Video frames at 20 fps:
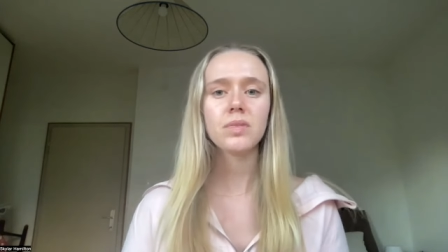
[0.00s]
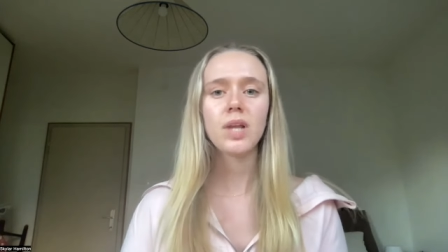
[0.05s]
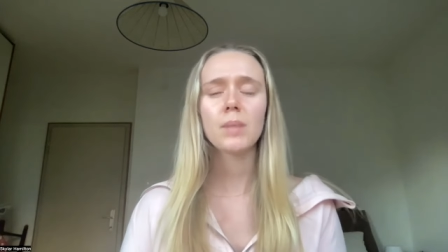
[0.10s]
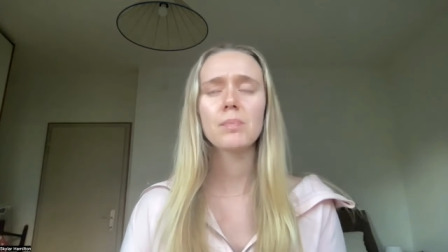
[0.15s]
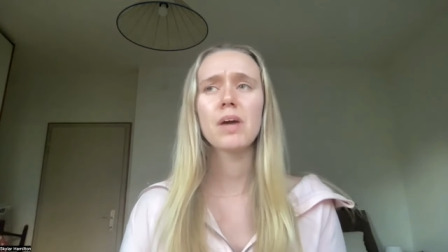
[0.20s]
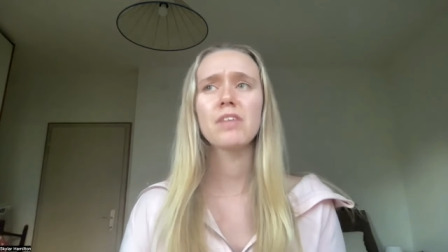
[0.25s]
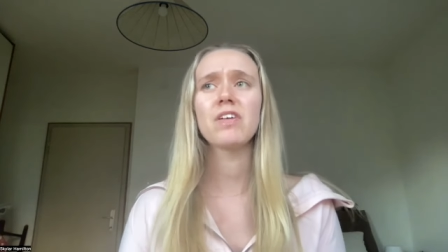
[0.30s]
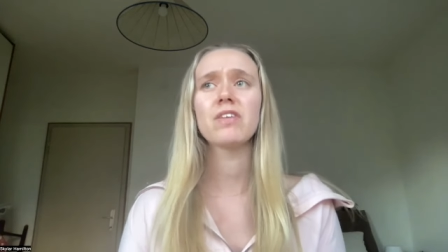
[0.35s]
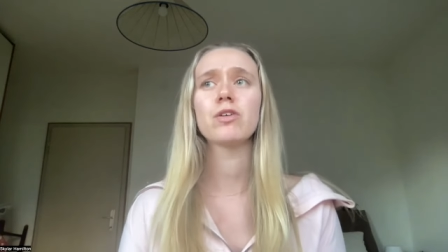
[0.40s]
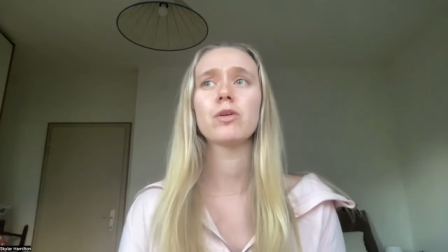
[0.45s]

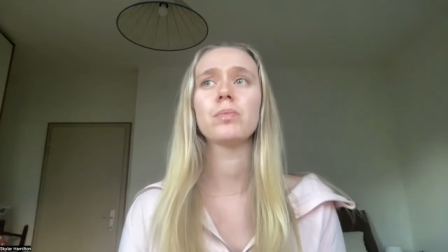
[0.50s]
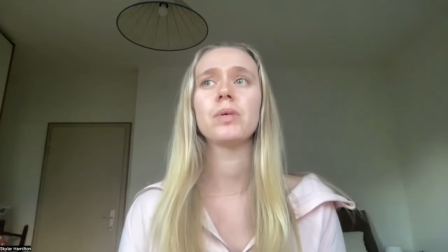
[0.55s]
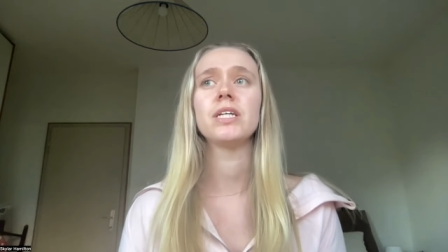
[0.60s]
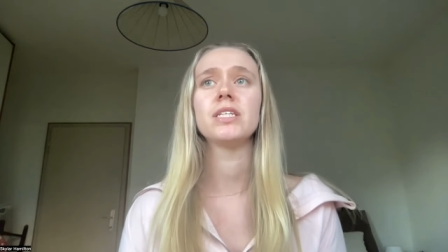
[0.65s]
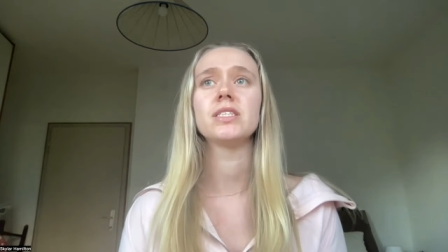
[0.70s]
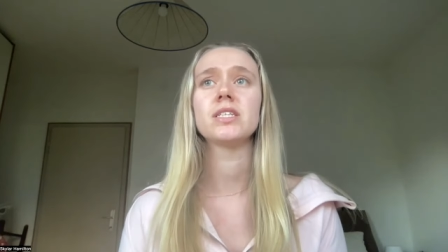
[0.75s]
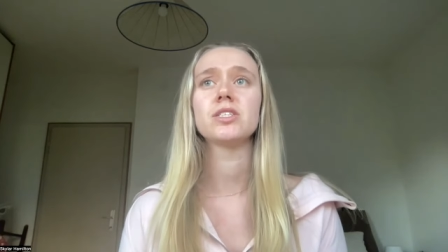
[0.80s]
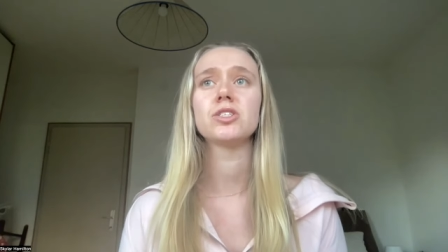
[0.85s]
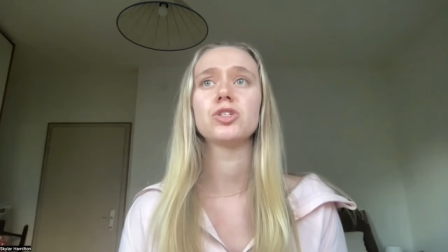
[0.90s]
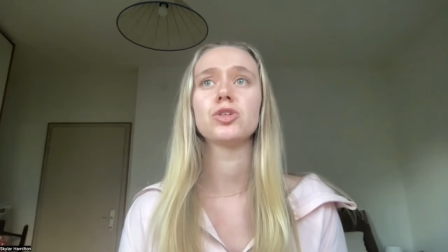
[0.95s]
my favorite
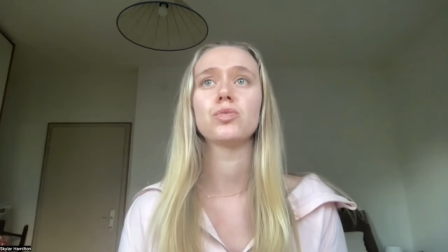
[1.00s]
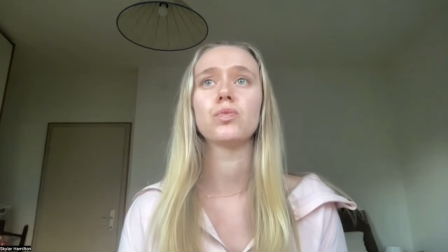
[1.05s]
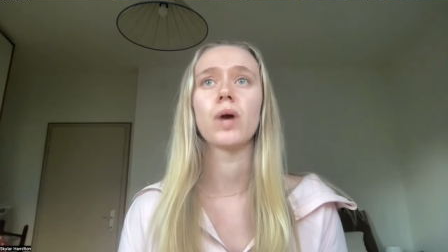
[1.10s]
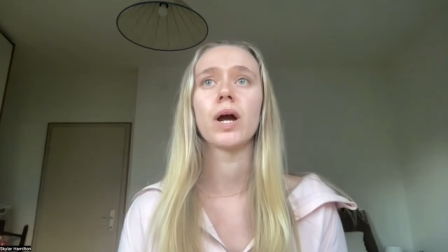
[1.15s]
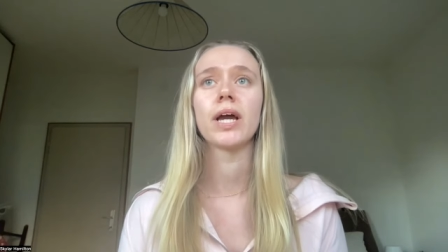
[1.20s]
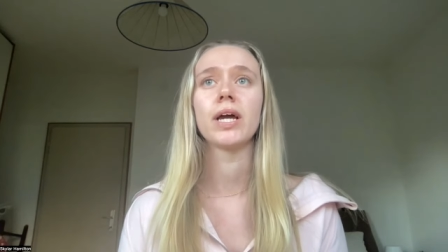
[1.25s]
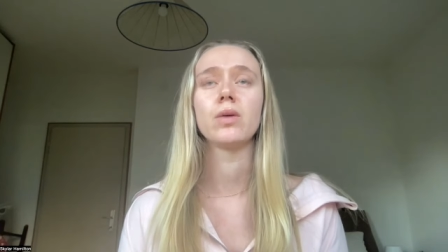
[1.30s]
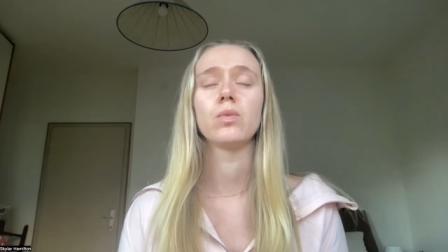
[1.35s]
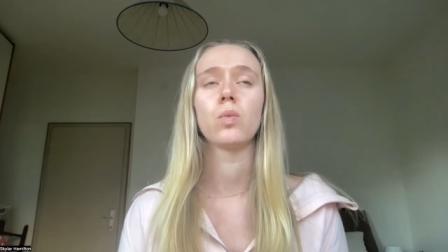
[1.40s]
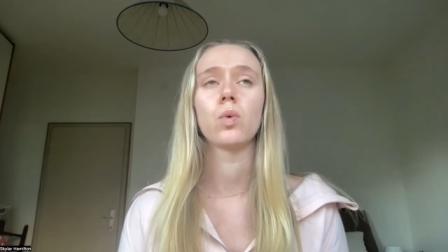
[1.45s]
pieces to
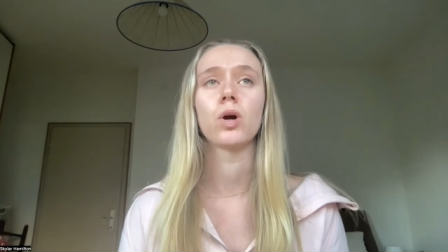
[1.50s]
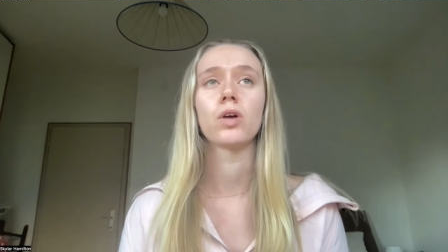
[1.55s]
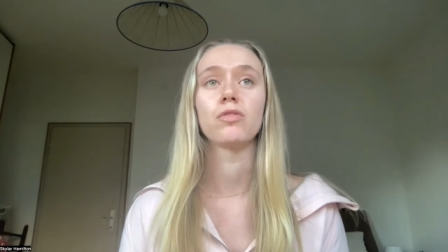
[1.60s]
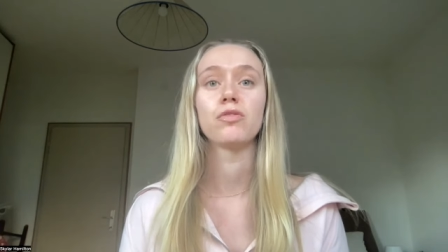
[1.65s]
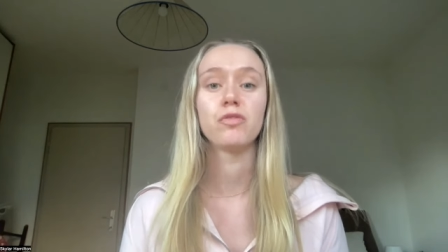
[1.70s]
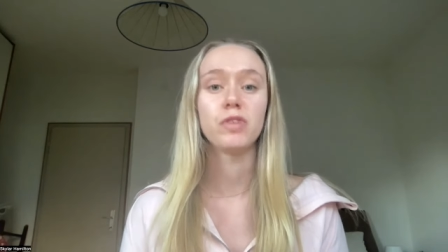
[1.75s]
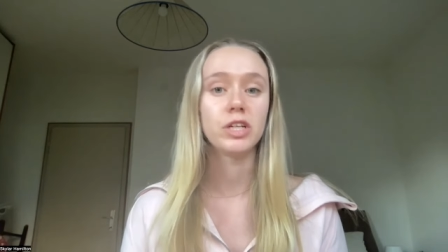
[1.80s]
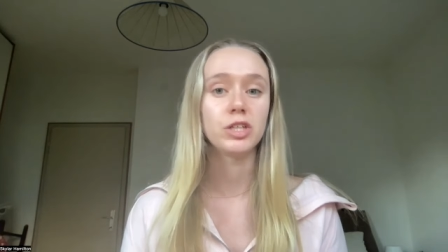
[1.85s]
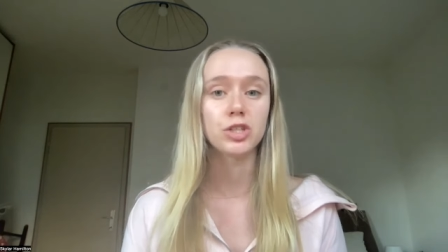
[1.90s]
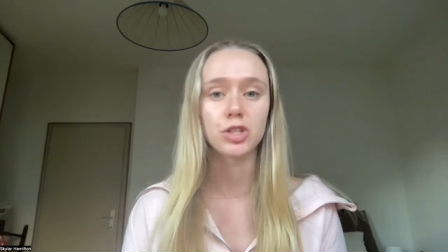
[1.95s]
write were
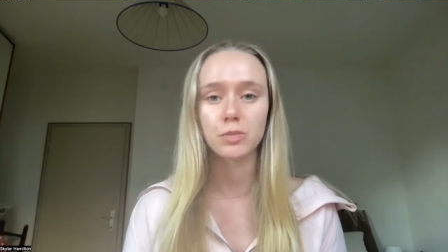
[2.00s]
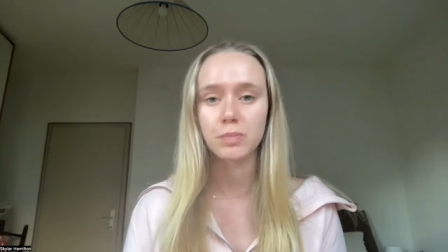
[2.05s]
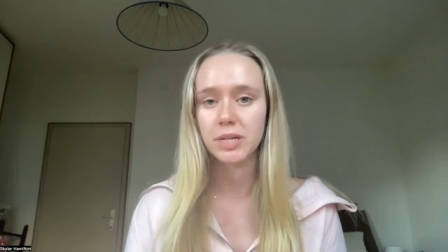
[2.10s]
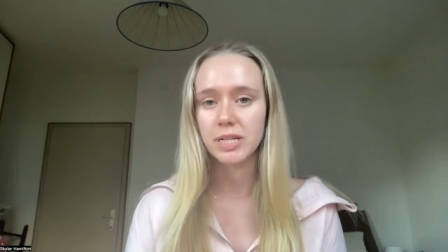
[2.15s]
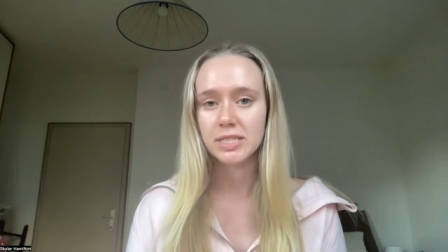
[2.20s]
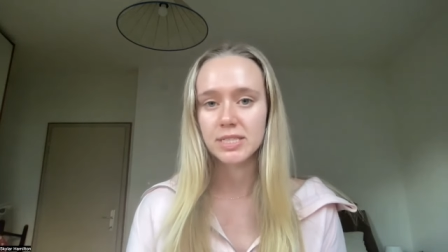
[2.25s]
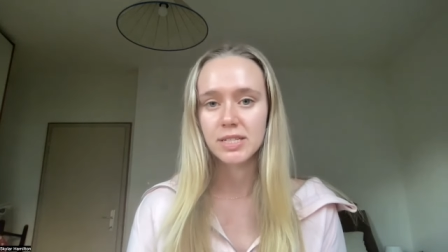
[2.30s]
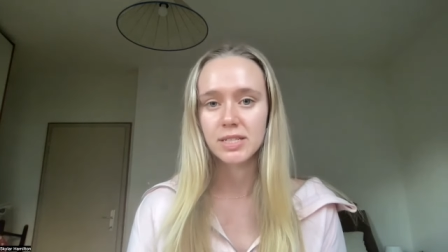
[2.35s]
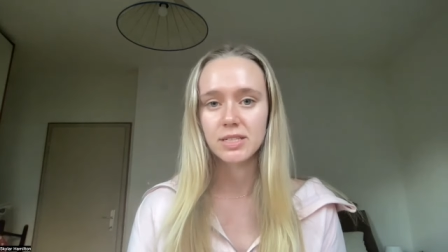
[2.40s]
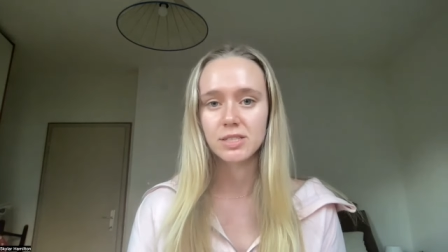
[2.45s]
feature
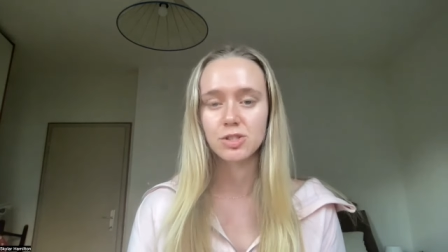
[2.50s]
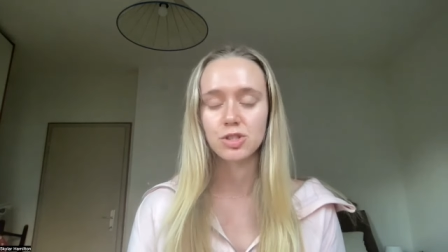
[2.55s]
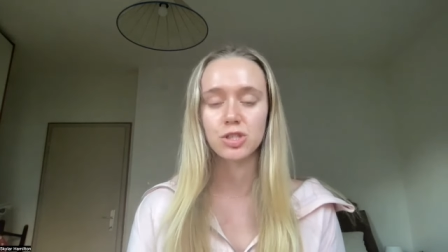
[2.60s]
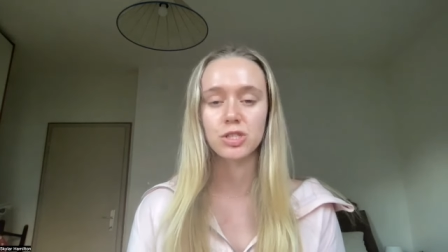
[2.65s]
pieces.